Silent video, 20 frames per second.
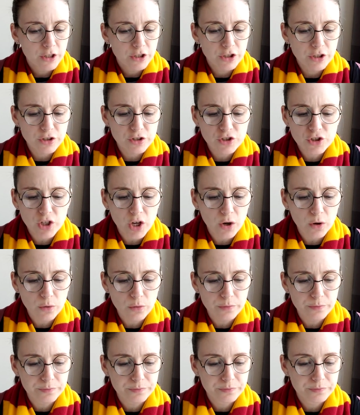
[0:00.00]
You're
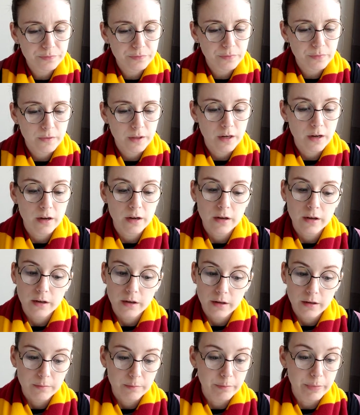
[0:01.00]
so..."
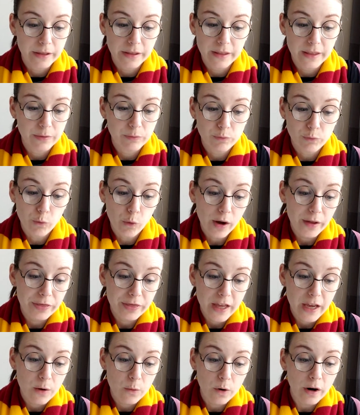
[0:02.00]
But what
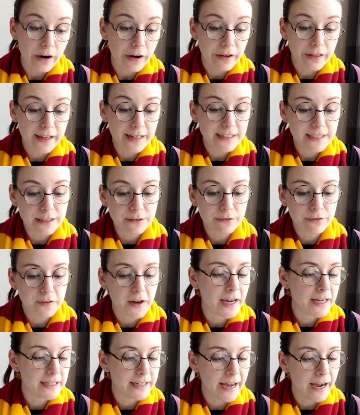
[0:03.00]
they were, they didn't
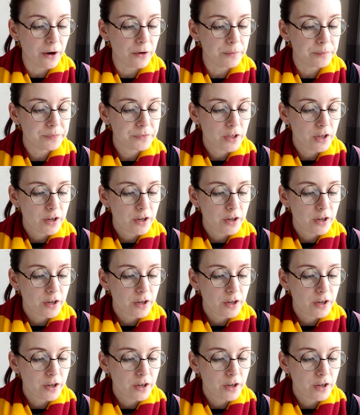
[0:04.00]
find out.